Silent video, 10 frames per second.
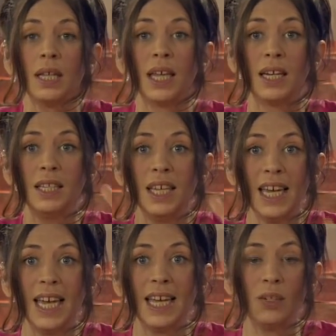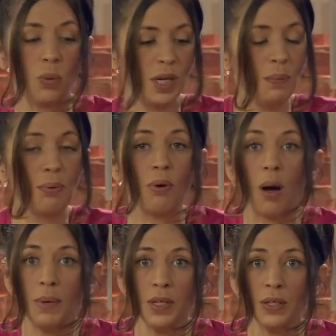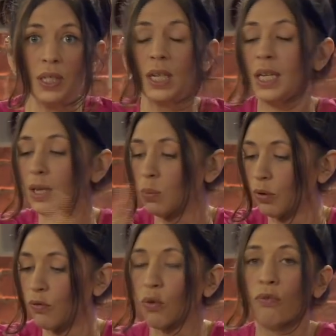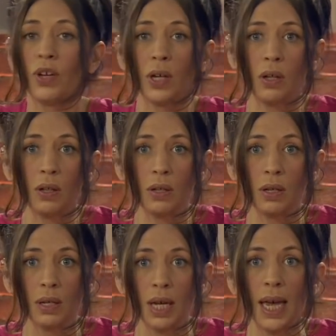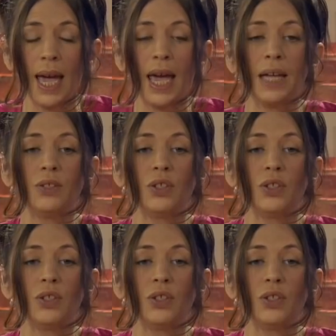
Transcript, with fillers: that in the end, what he promised, he will fulfill. And